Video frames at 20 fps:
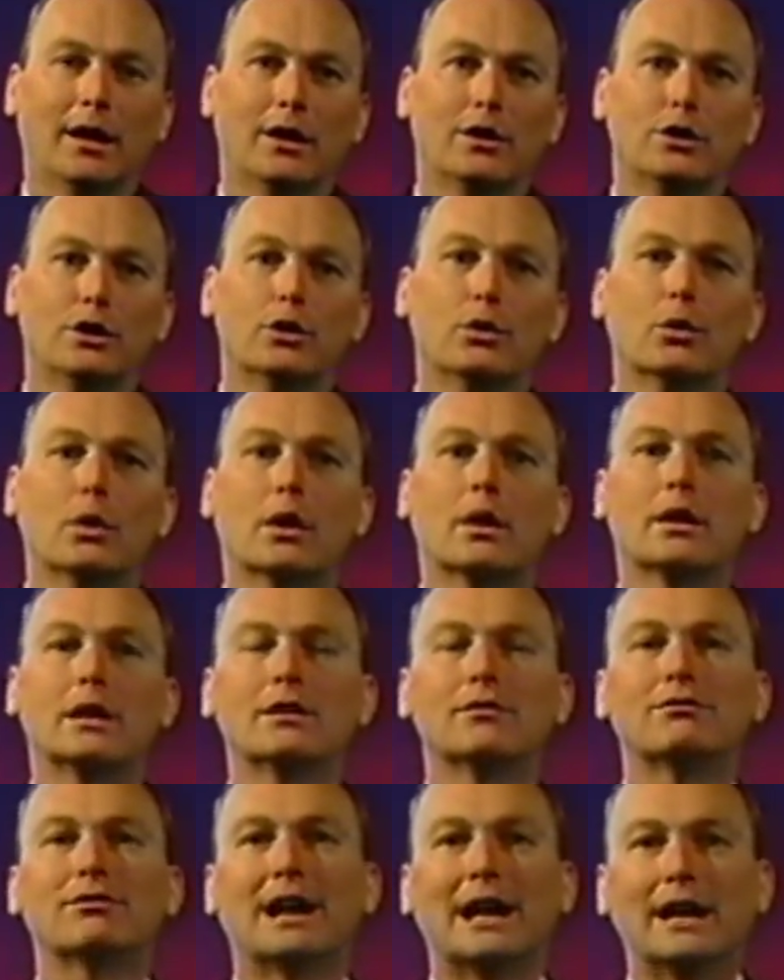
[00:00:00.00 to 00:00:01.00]
you are
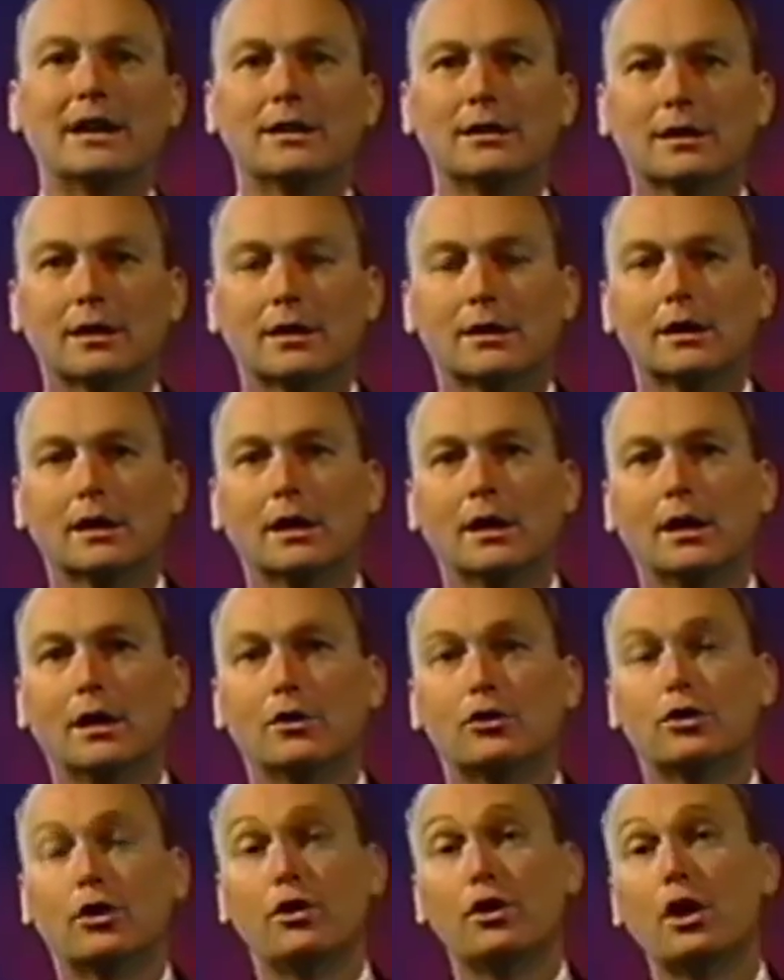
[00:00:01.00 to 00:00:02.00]
invited
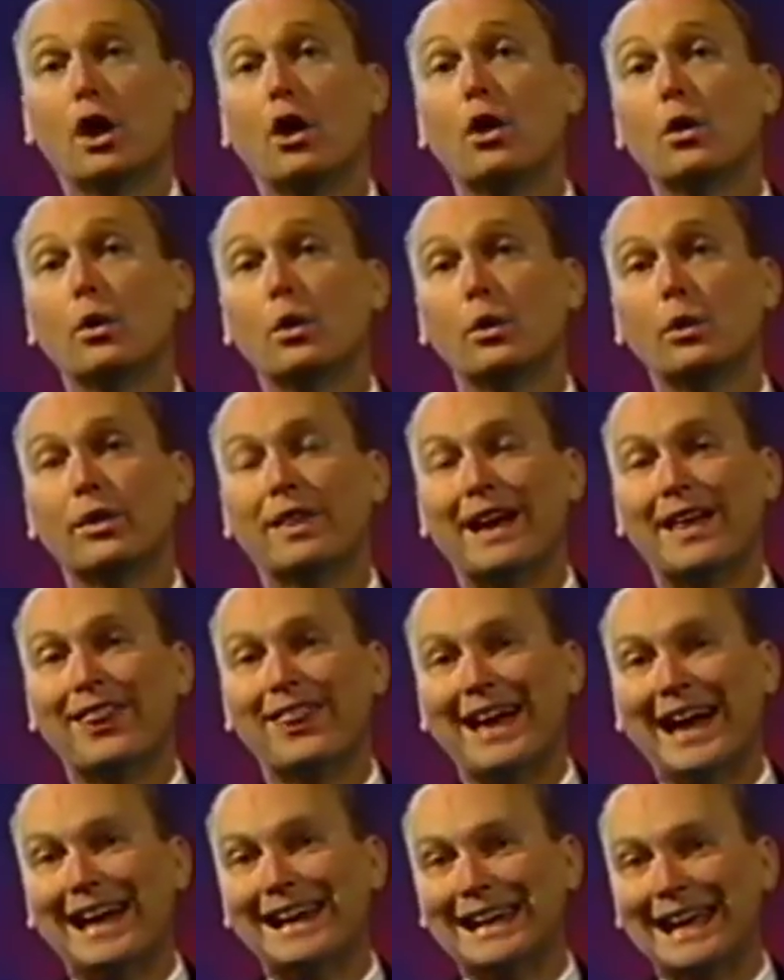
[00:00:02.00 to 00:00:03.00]
to know that
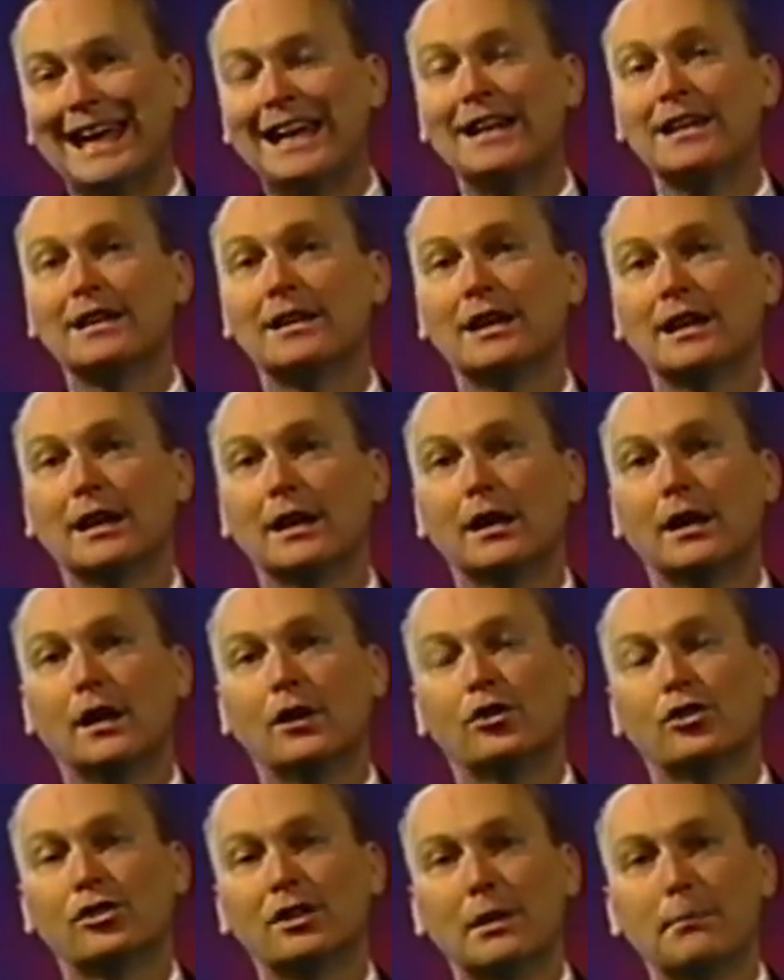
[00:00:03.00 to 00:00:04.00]
that ending
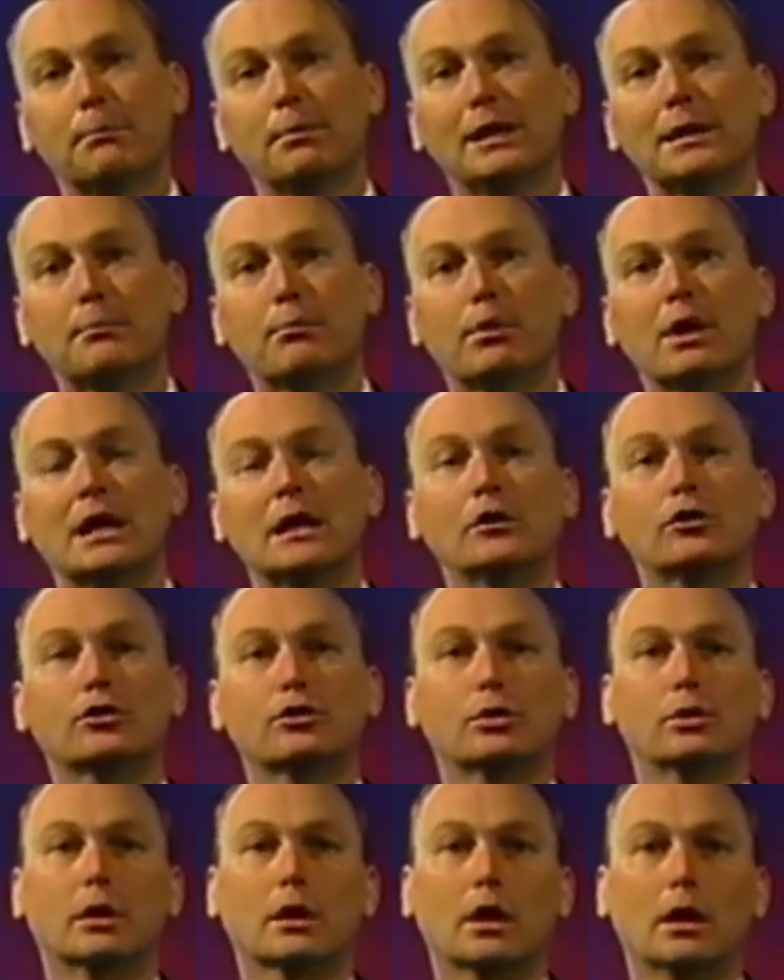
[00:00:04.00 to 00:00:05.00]
simply brings
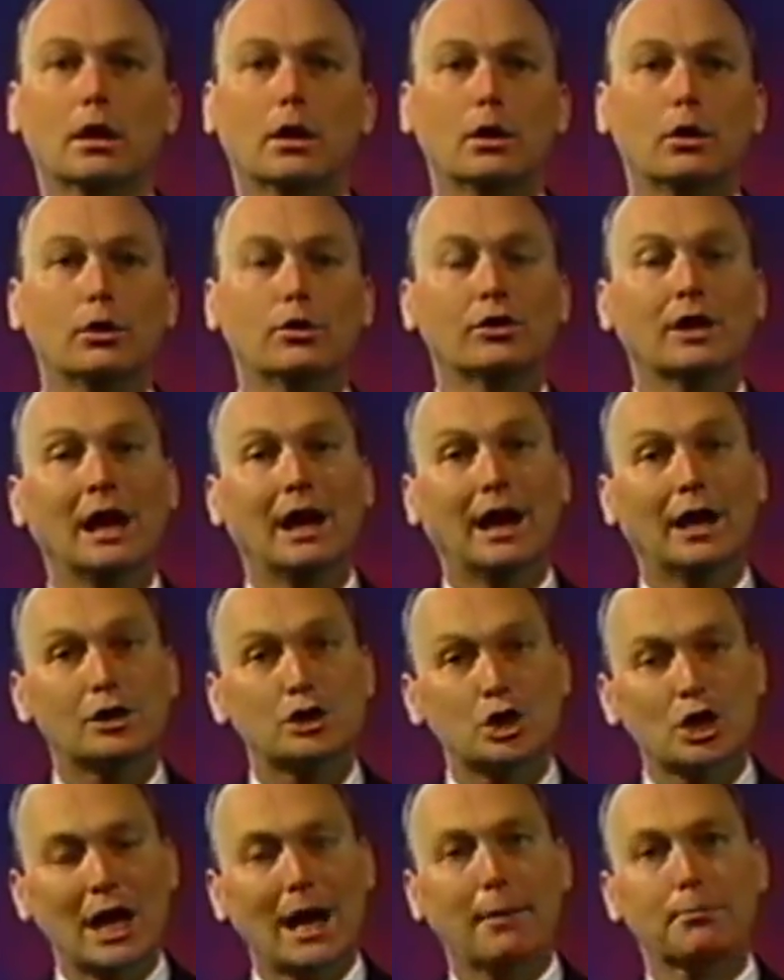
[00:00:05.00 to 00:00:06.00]
to a close a
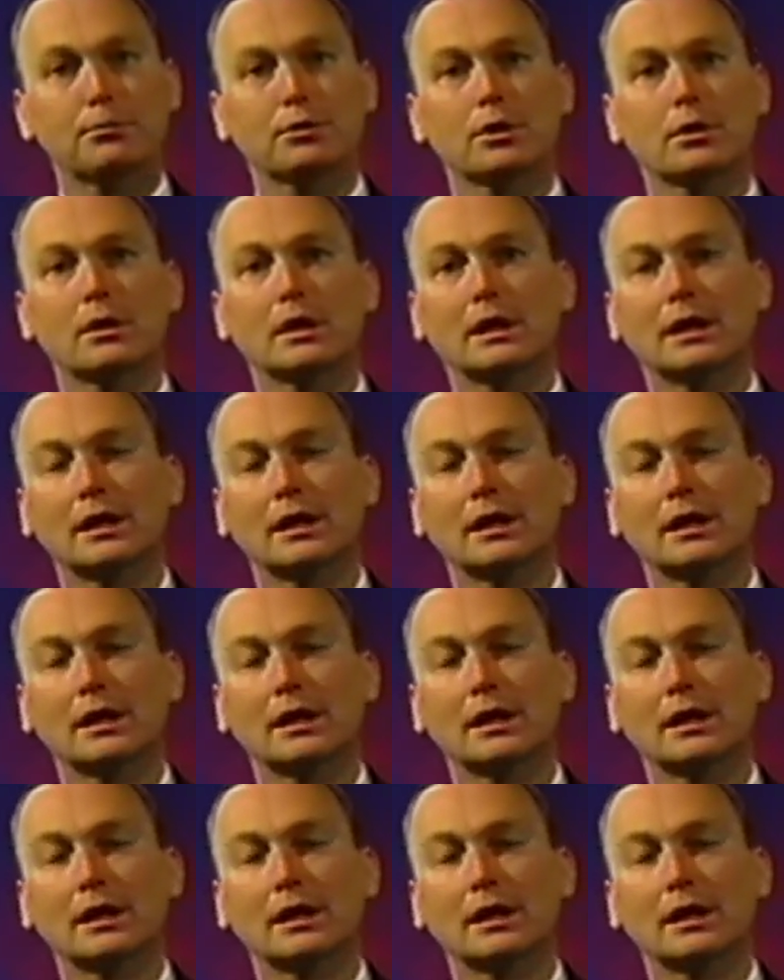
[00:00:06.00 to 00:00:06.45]
chapter, an